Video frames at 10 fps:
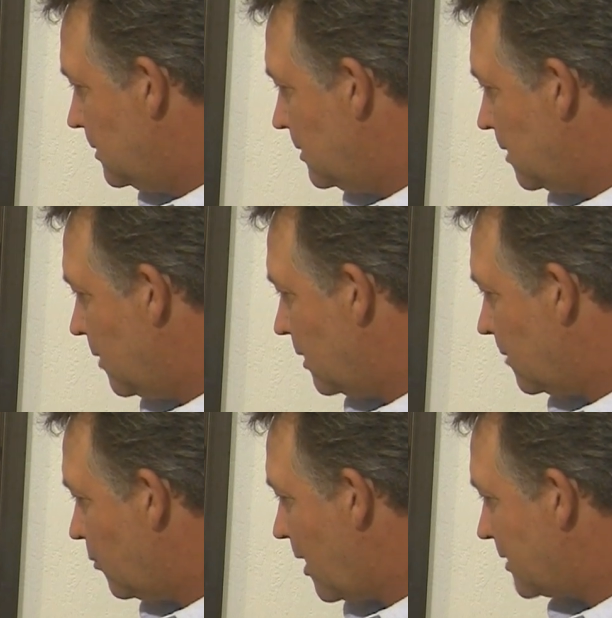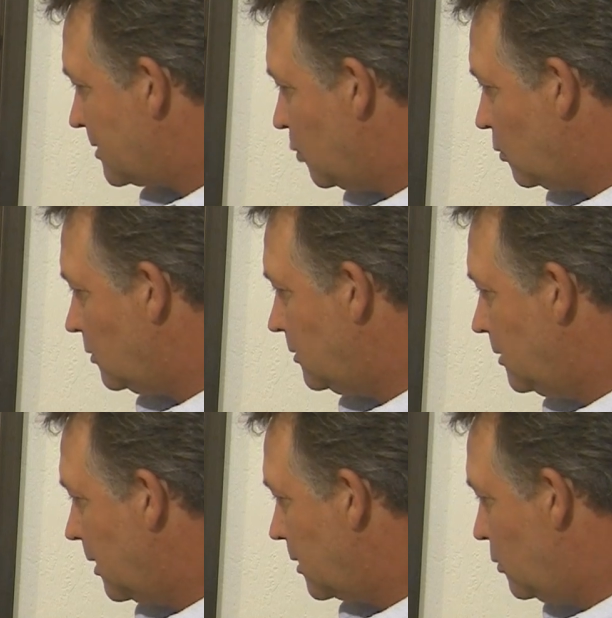I'm at the
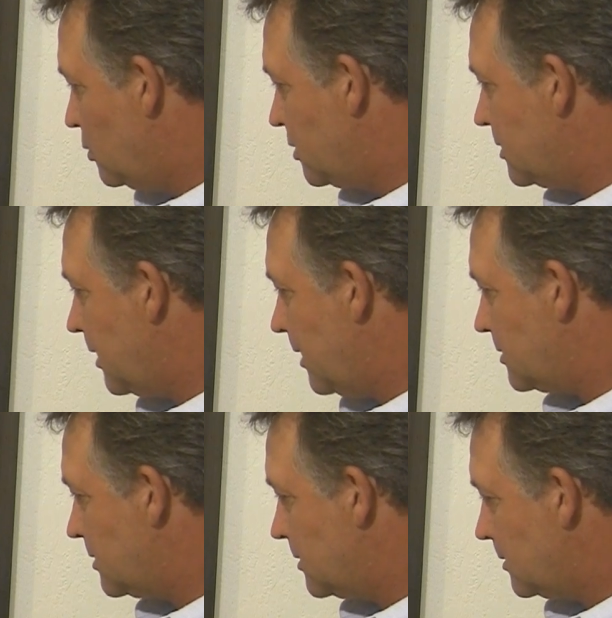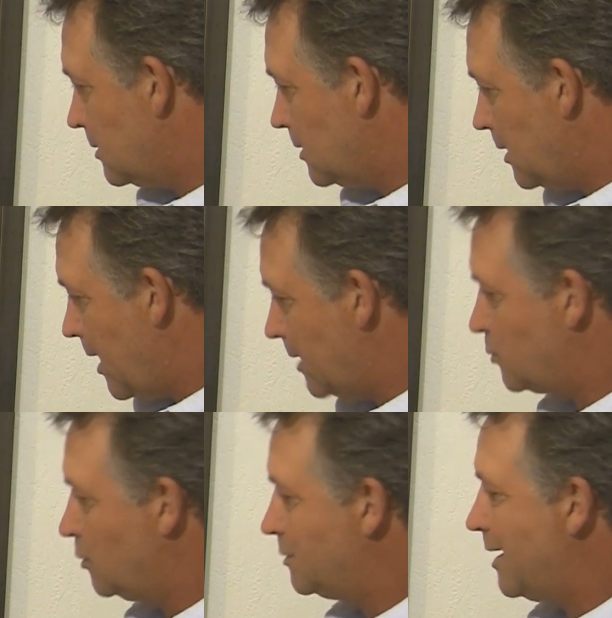proximal occlusion test. The
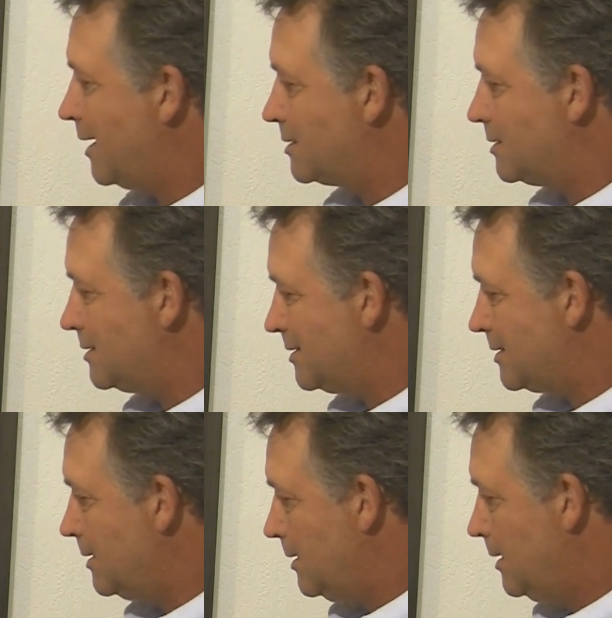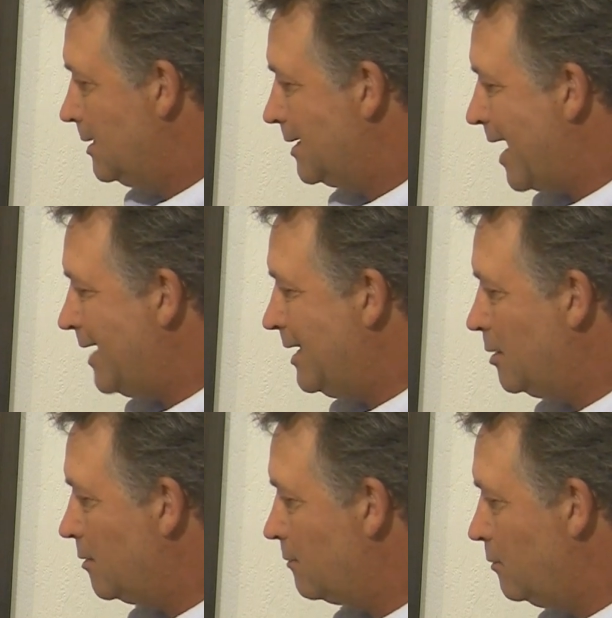actual text
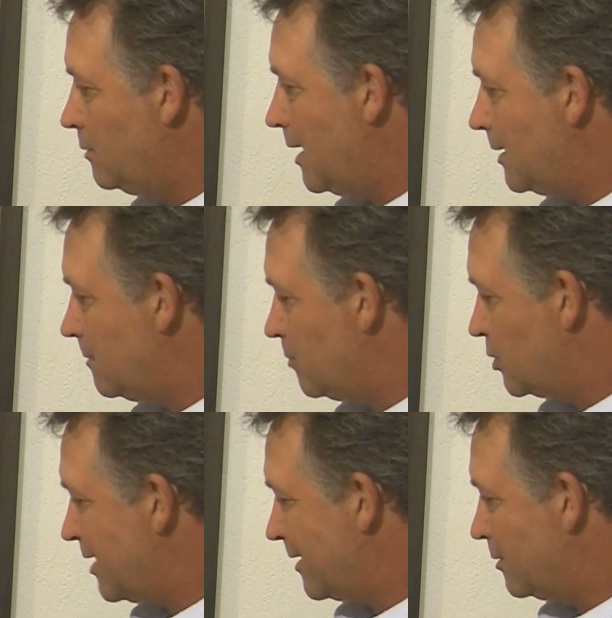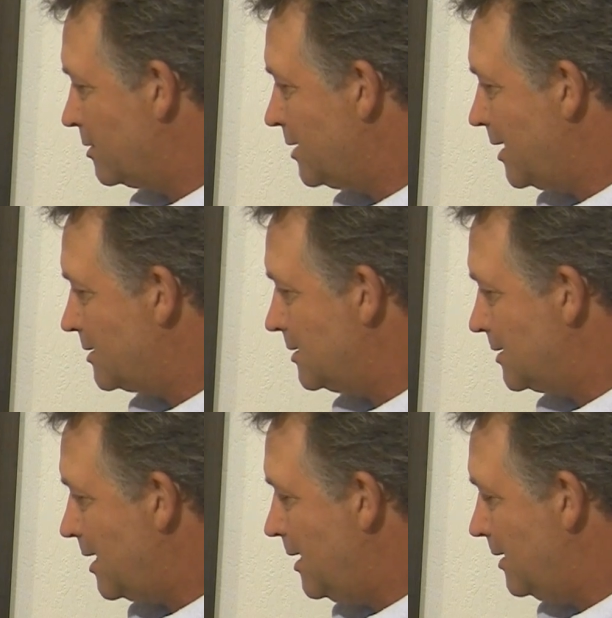guiding you through that particular test
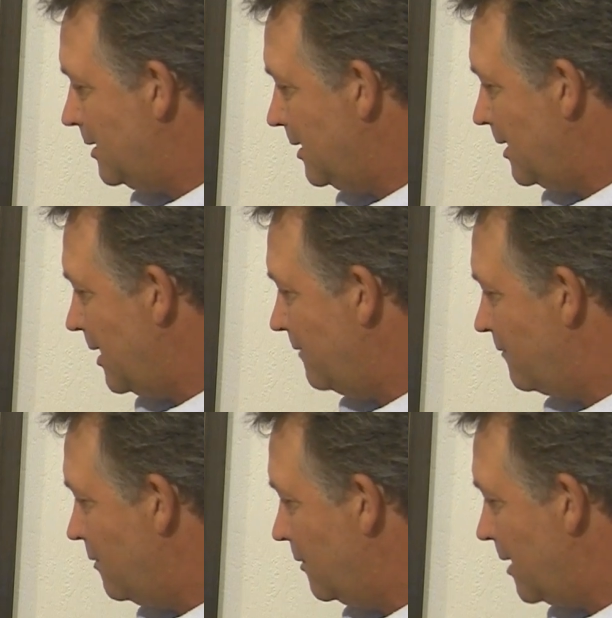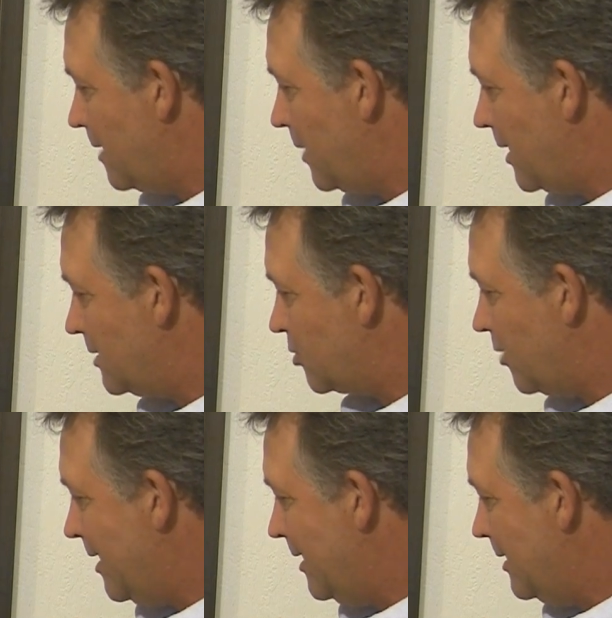is on the iPhone or iPad
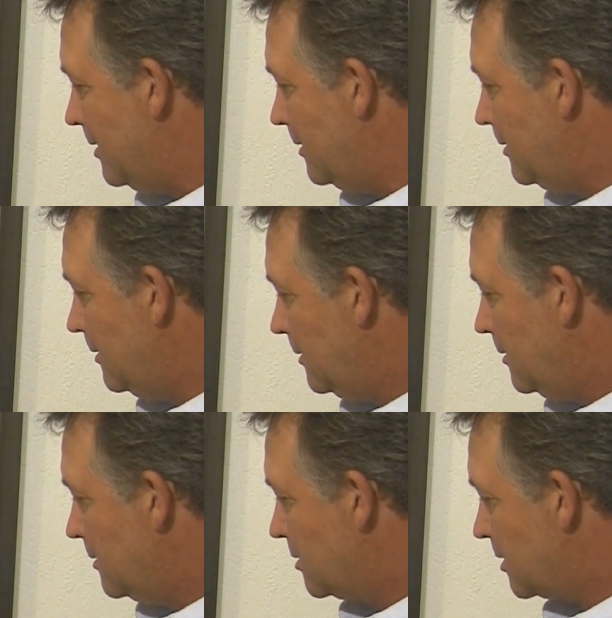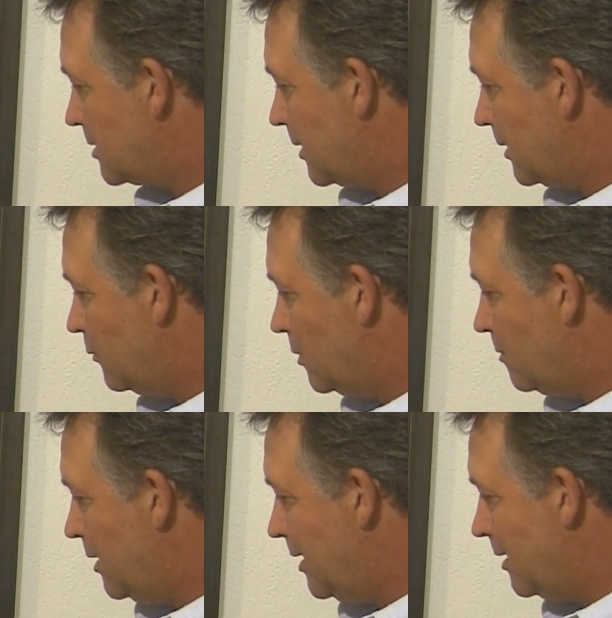screen, just like it
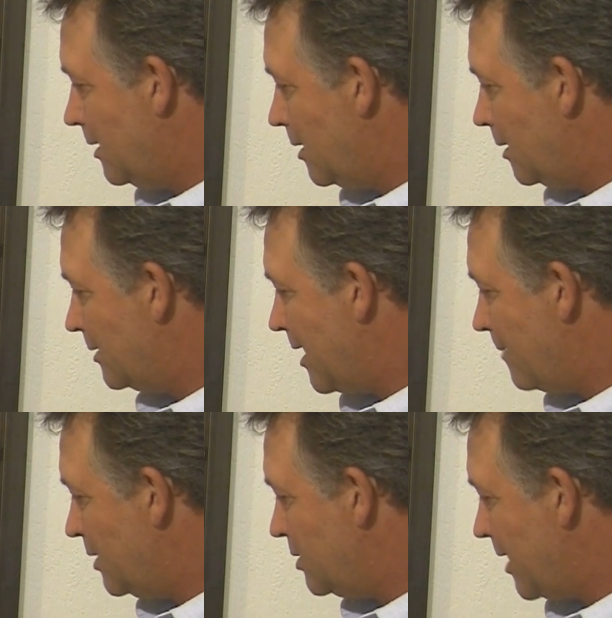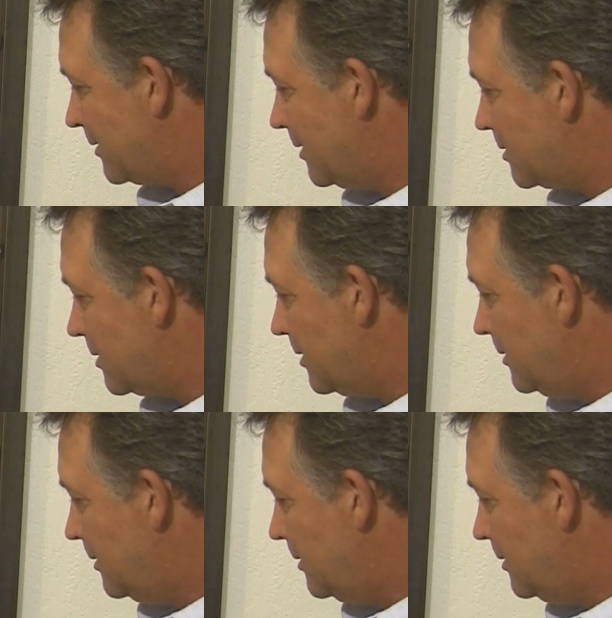would be on a hard copy checklist.